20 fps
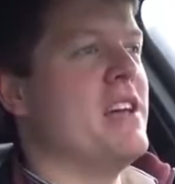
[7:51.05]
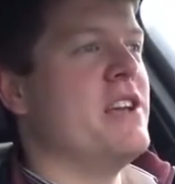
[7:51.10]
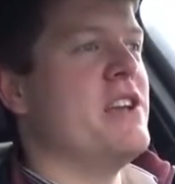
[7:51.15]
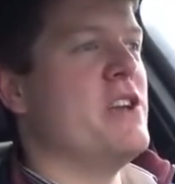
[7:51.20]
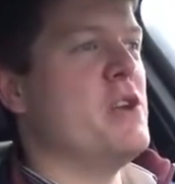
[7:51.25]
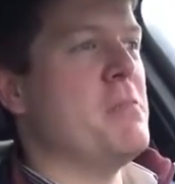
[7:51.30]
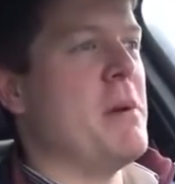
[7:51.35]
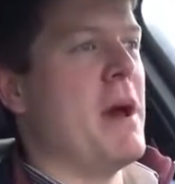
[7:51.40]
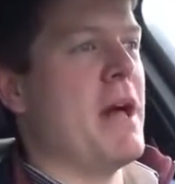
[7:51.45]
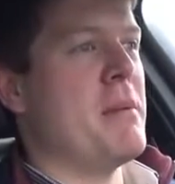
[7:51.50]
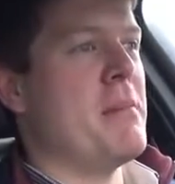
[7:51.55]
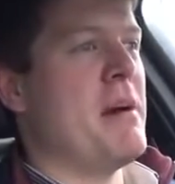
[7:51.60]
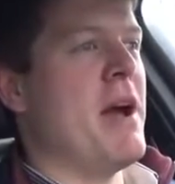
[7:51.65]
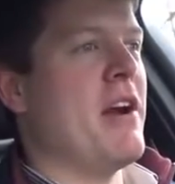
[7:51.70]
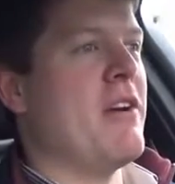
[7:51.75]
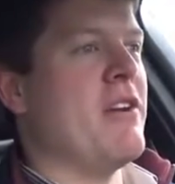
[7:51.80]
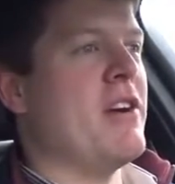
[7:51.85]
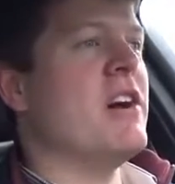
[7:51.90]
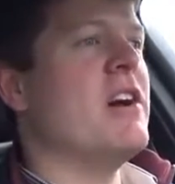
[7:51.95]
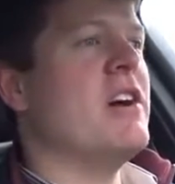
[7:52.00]
new
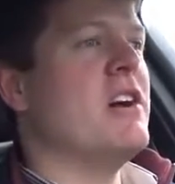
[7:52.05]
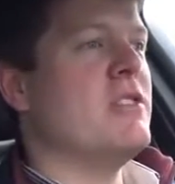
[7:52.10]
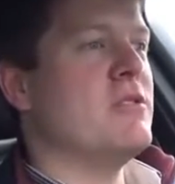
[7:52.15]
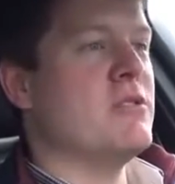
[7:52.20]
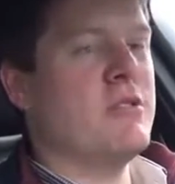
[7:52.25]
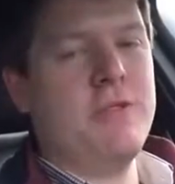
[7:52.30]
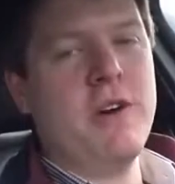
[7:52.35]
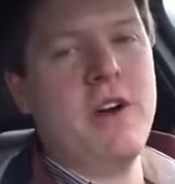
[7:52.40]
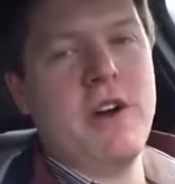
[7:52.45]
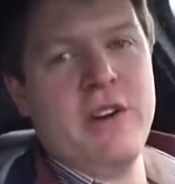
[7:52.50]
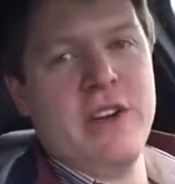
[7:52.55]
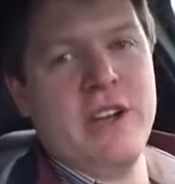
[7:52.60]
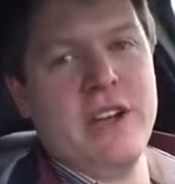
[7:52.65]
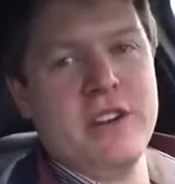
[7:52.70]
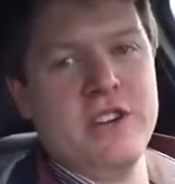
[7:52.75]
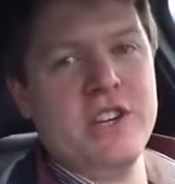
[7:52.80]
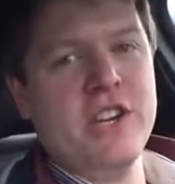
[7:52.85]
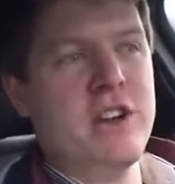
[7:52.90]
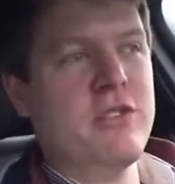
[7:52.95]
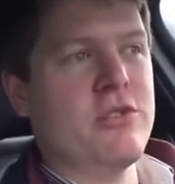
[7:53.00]
Panamera, referring
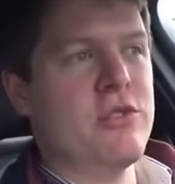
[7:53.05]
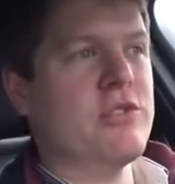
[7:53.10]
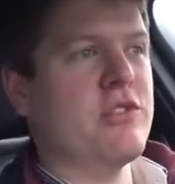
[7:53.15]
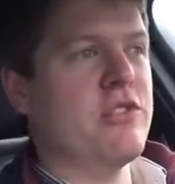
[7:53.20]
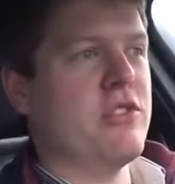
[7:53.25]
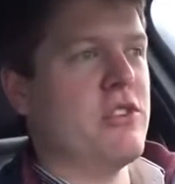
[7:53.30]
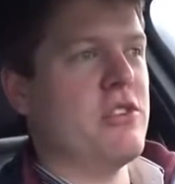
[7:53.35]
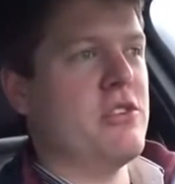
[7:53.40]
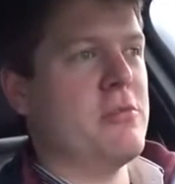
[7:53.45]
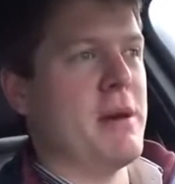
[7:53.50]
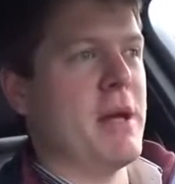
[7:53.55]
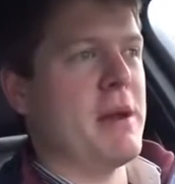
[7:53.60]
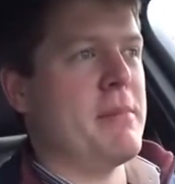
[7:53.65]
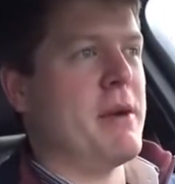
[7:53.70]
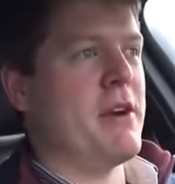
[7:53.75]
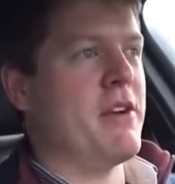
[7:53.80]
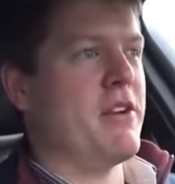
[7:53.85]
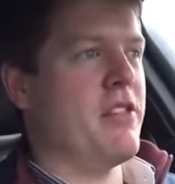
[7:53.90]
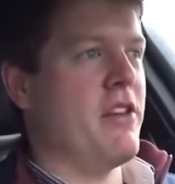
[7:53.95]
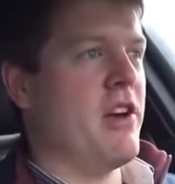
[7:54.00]
in general to
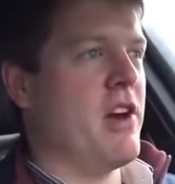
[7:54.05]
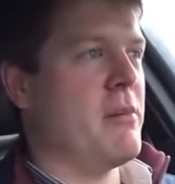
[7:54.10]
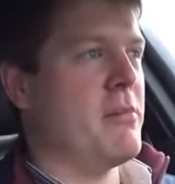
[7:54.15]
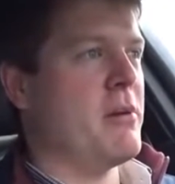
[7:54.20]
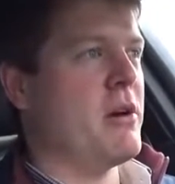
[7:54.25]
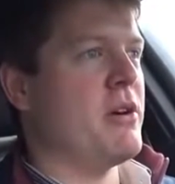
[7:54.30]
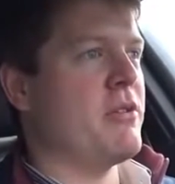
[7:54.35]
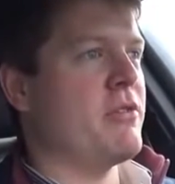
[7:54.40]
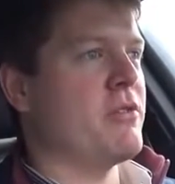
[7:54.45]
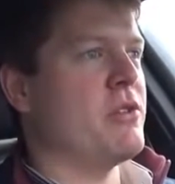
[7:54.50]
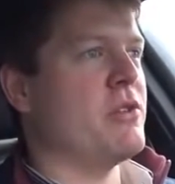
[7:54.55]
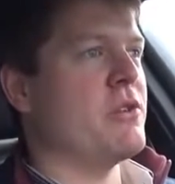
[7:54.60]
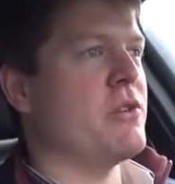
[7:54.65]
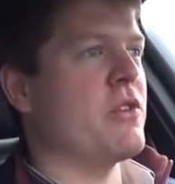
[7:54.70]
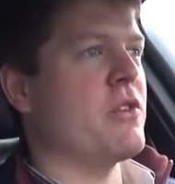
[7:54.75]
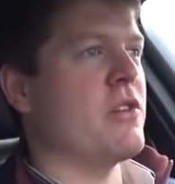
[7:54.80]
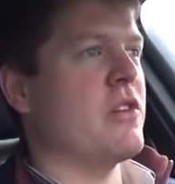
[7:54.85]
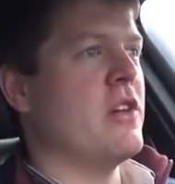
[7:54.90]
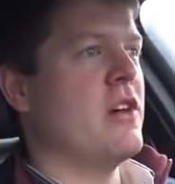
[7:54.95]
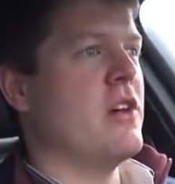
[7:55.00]
Panamera Turbo of
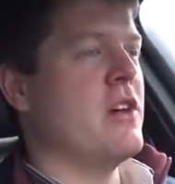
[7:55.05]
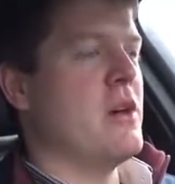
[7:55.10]
course,